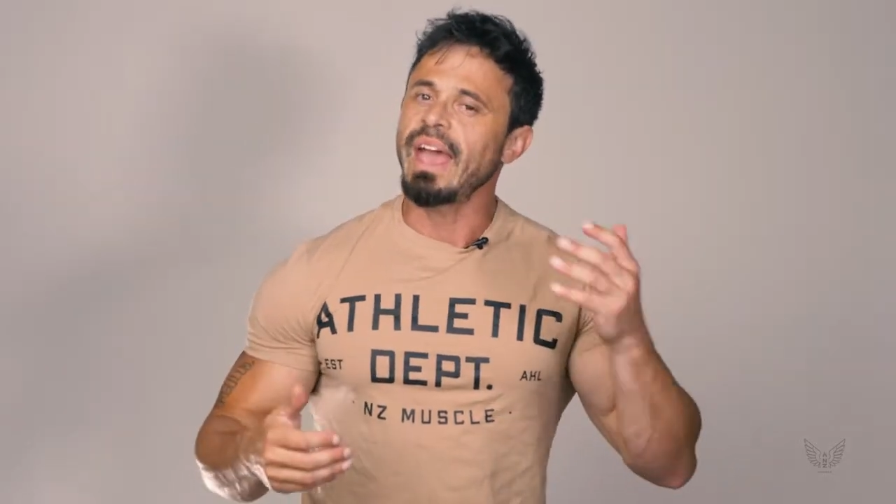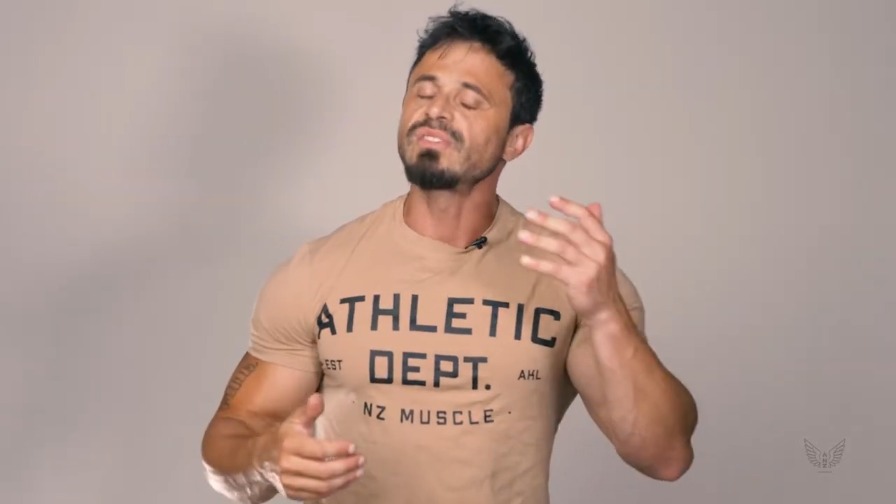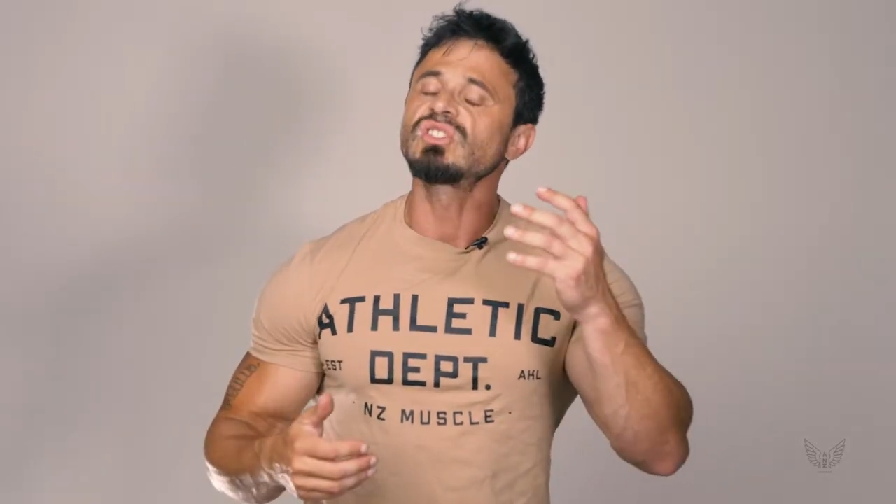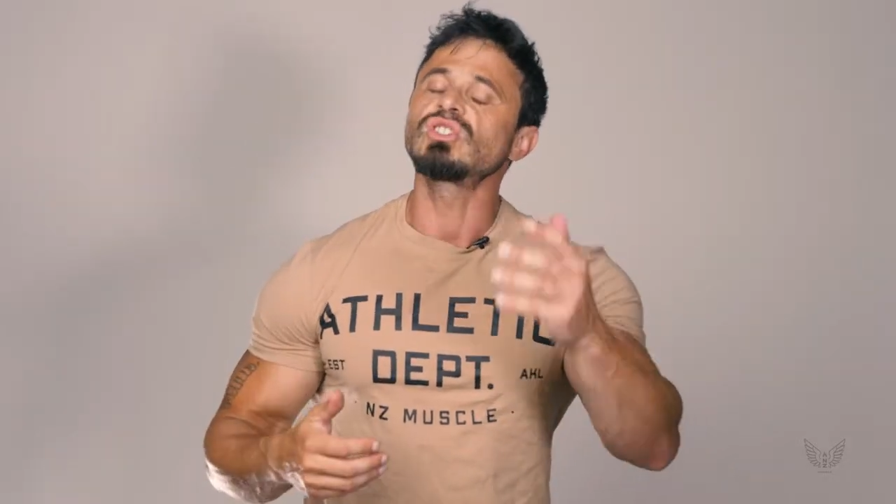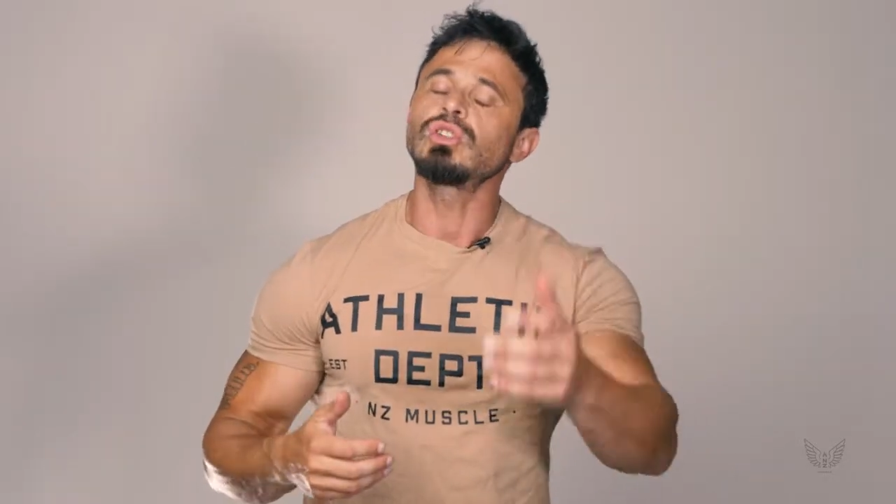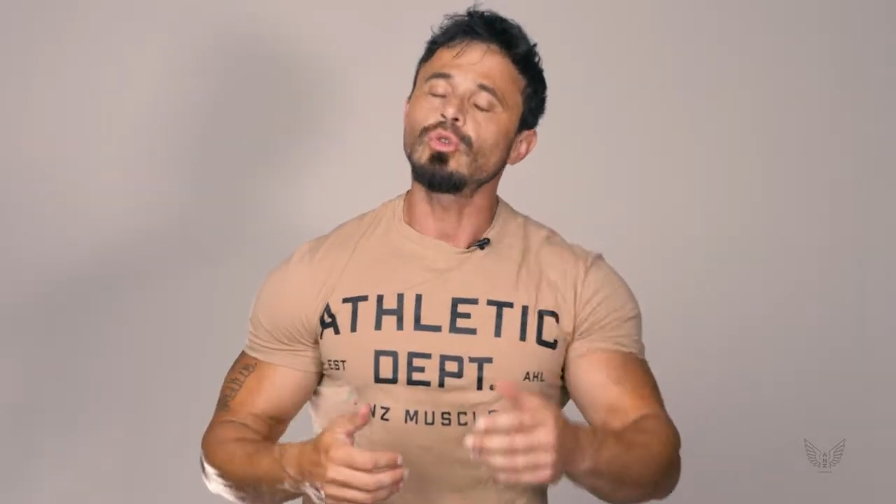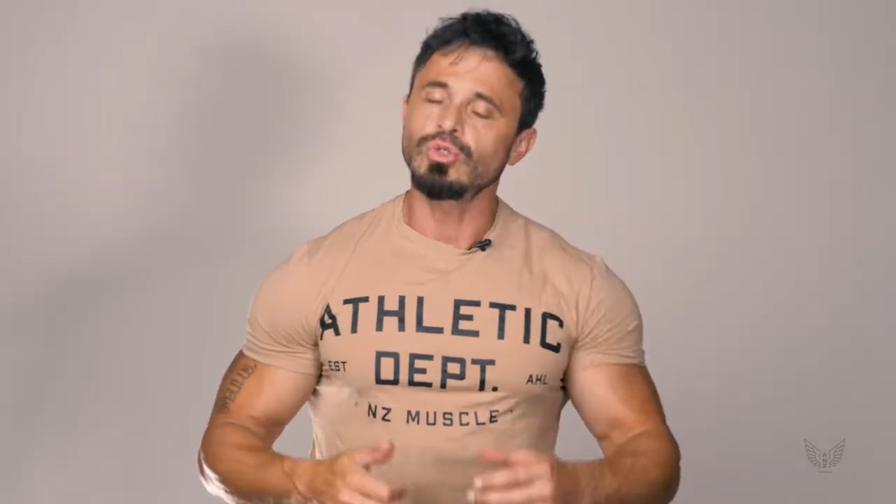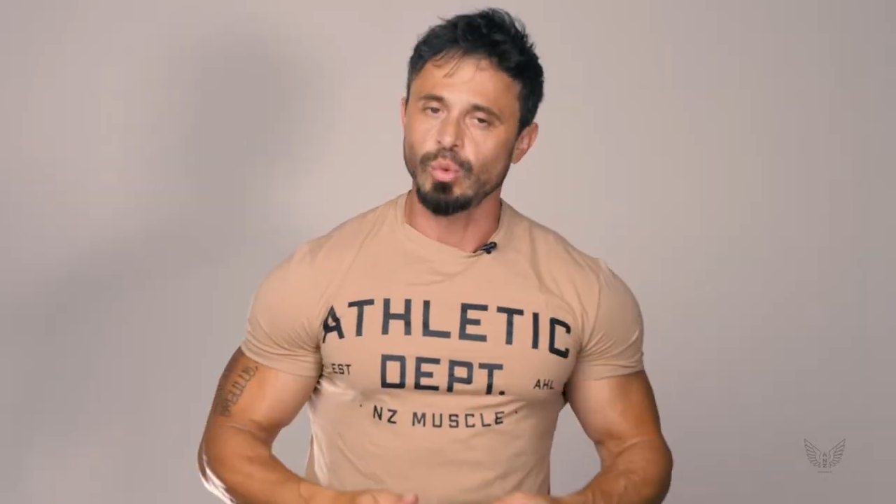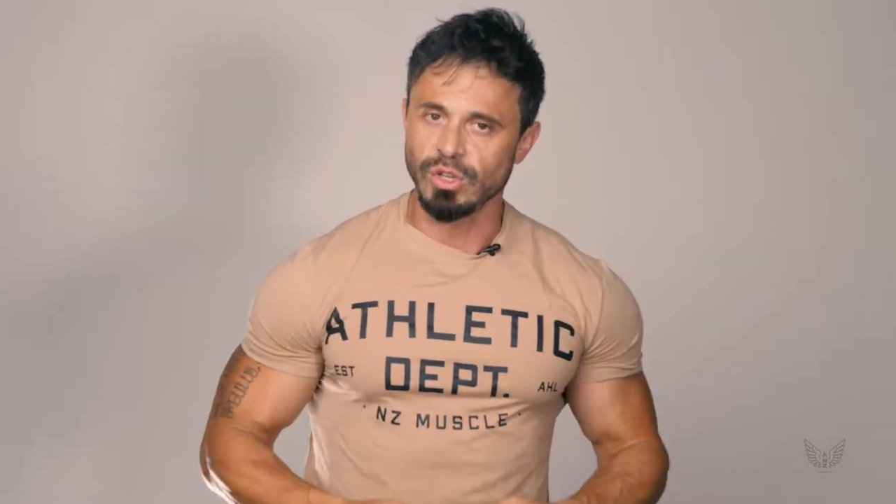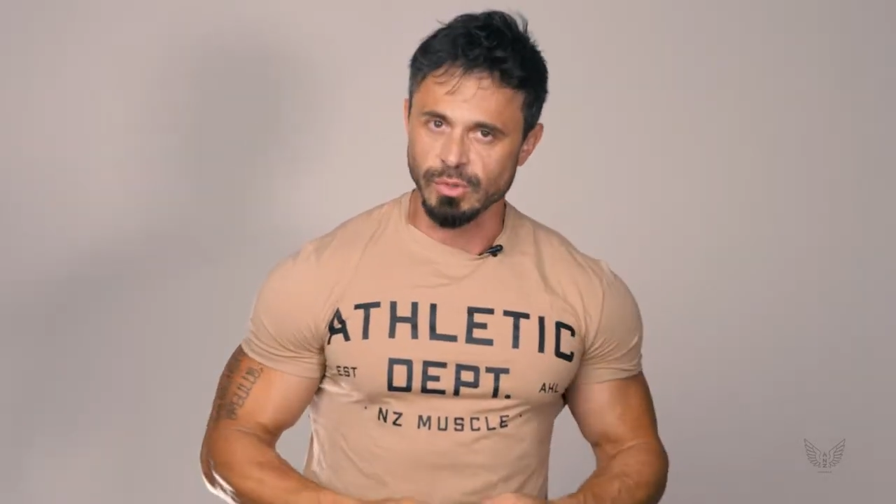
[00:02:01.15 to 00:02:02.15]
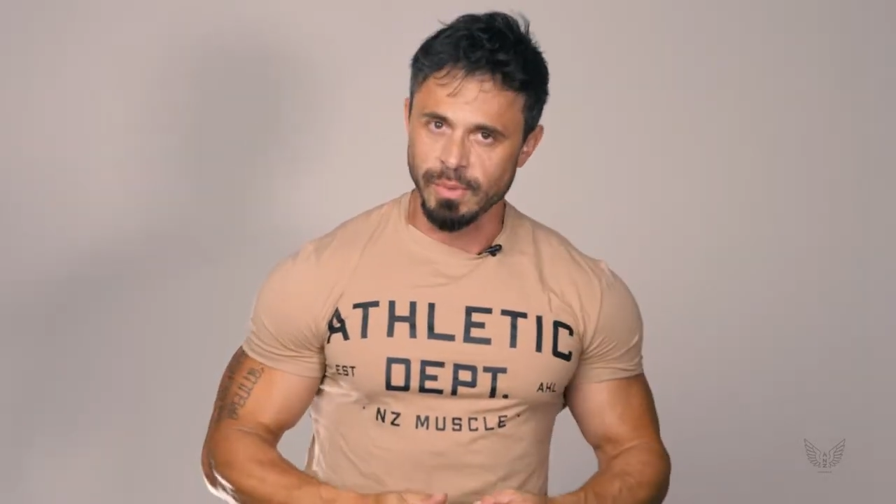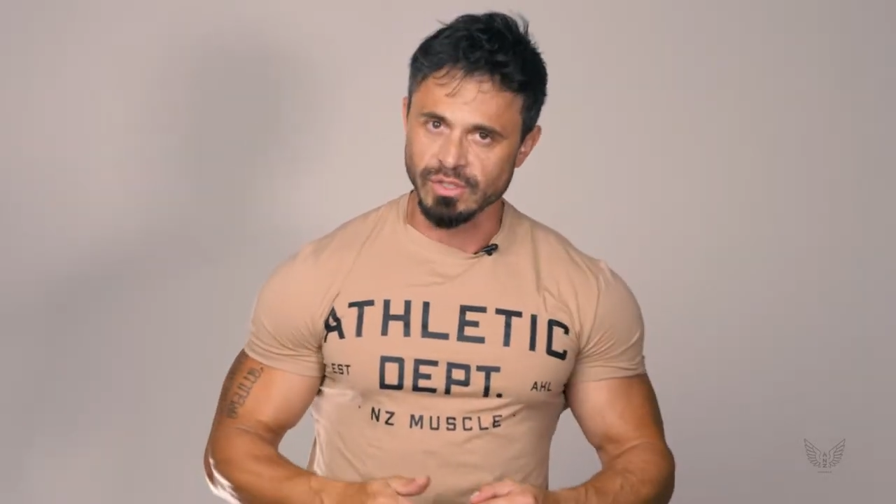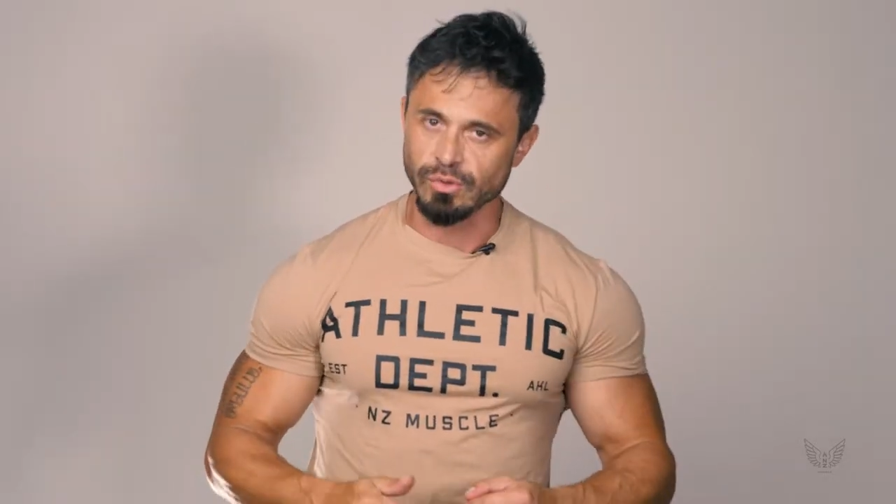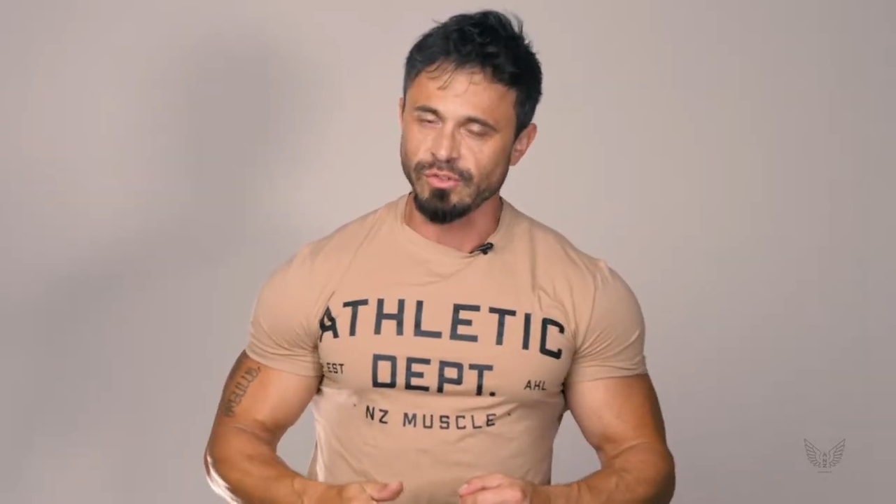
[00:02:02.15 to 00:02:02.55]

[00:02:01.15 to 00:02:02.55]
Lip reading: have slow twitch muscle